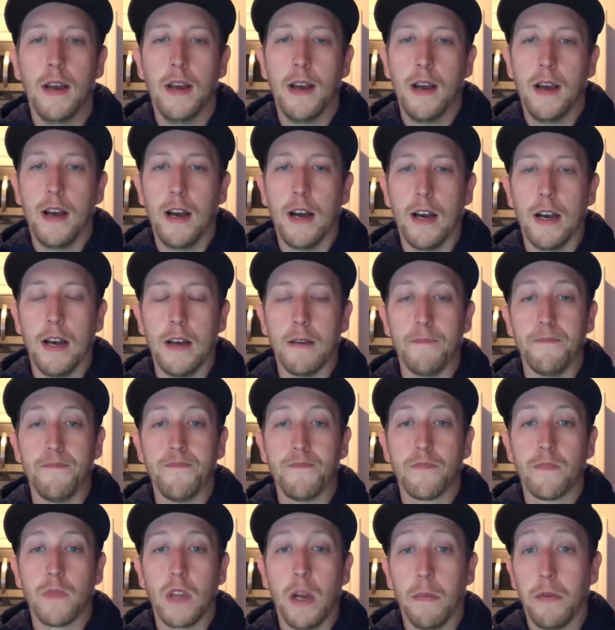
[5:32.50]
Um,
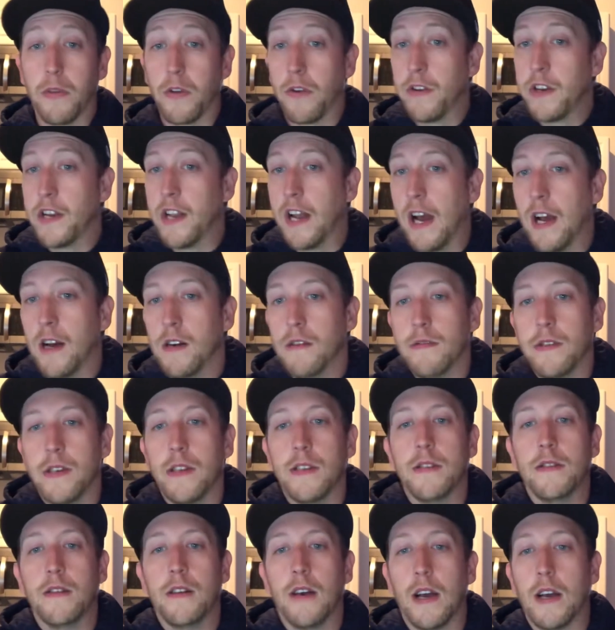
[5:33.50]
I'm 30 now,
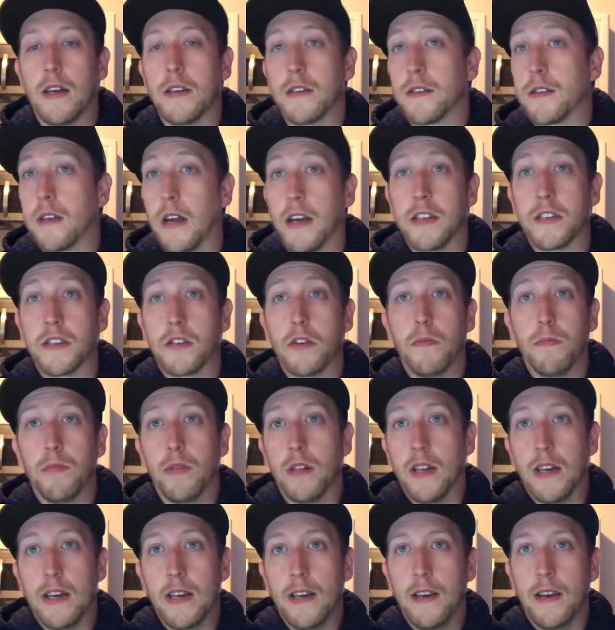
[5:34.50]
and I, I still
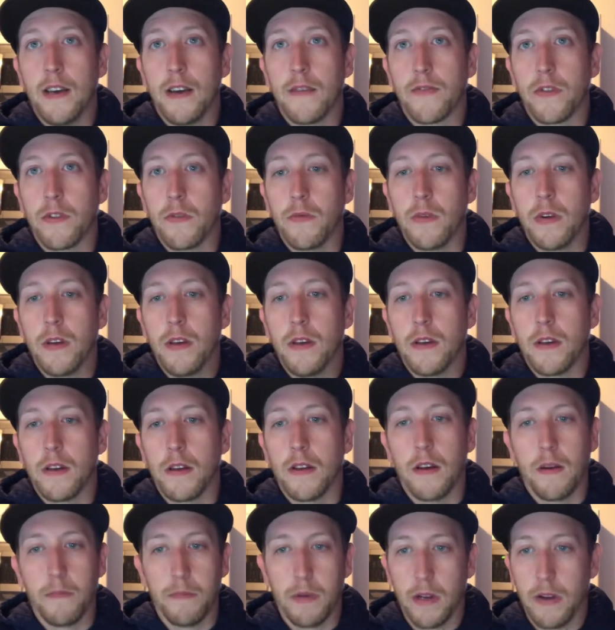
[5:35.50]
play every week,
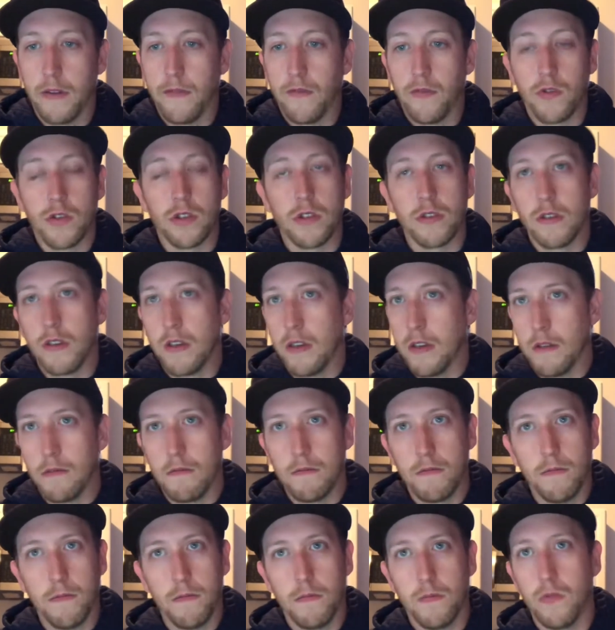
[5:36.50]
but unfortunately,
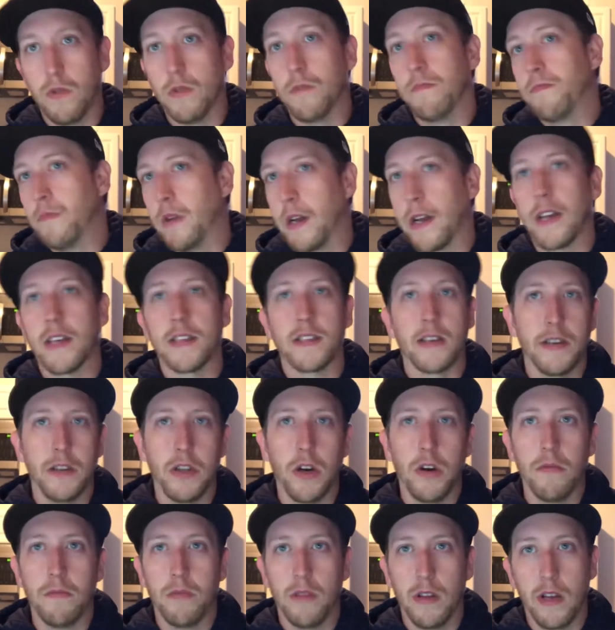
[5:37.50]
well, I guess I
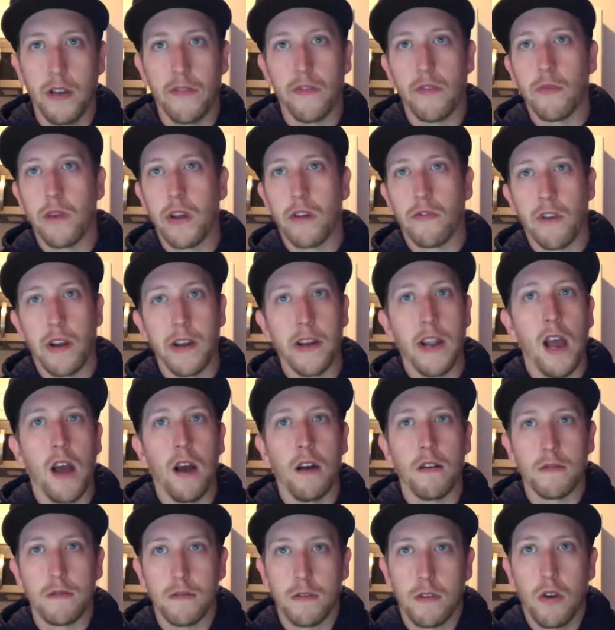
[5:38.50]
don't play every week right
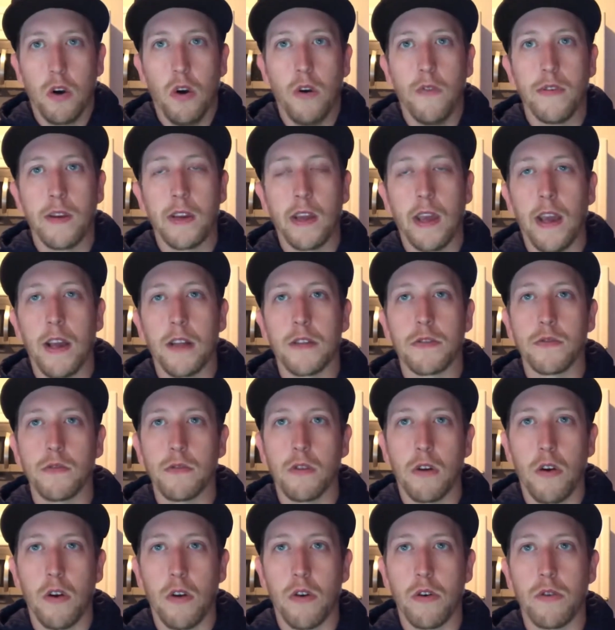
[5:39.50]
now. COVID canceled
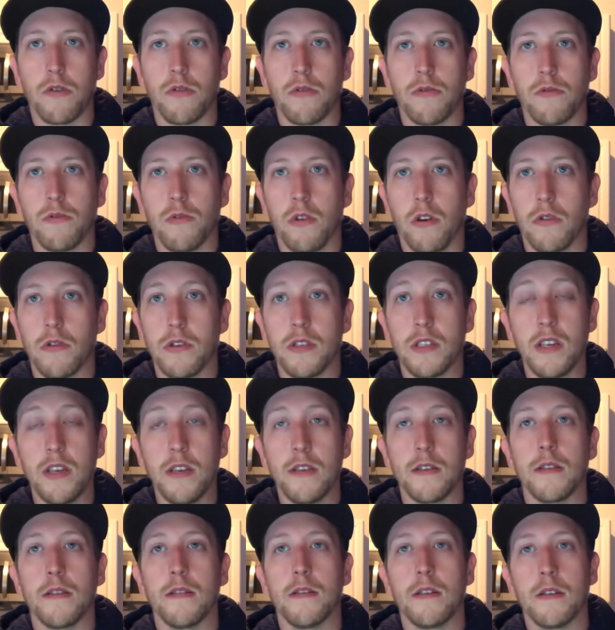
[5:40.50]
our our
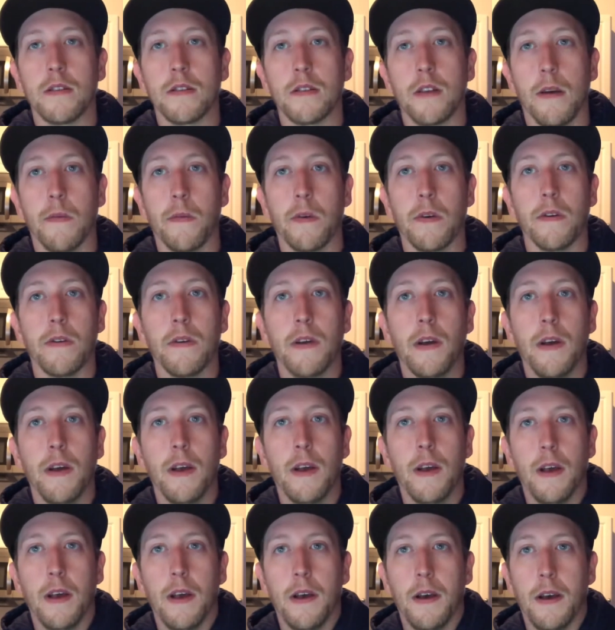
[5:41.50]
season this summer,
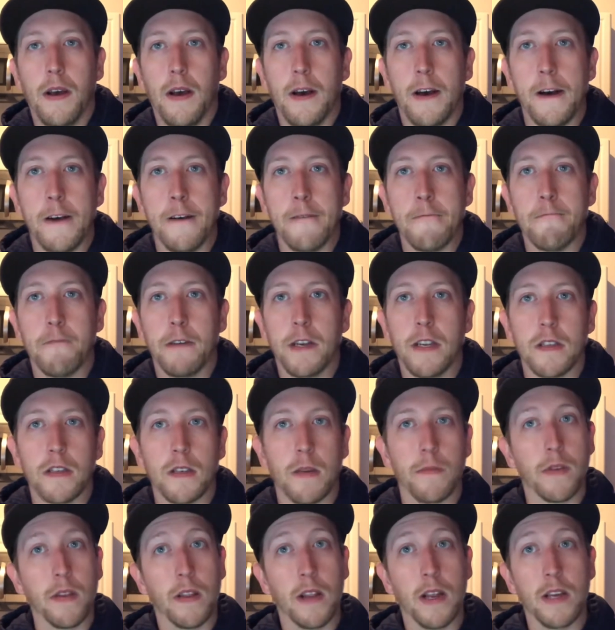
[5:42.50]
uh, but it's
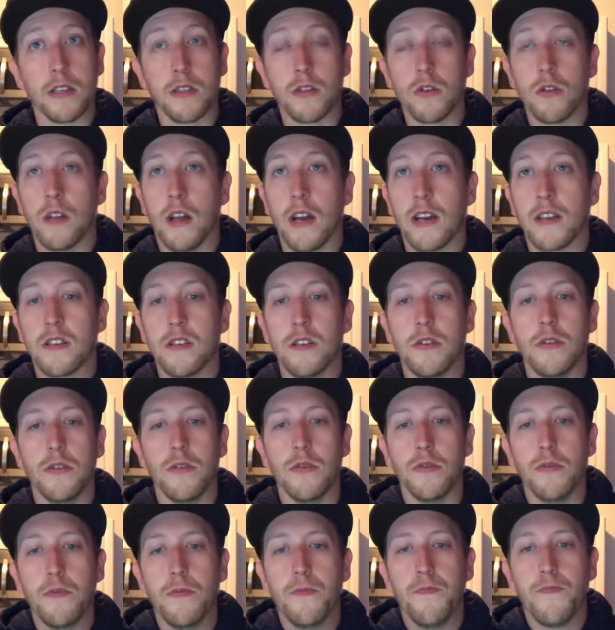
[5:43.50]
something that I still like to
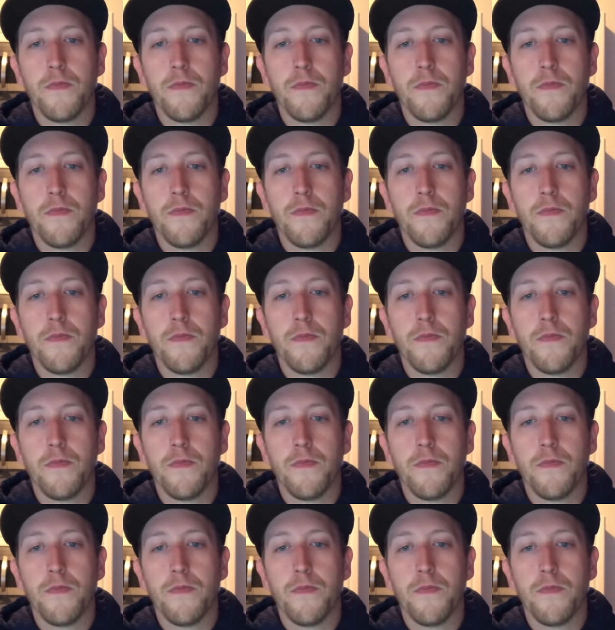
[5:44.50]
do.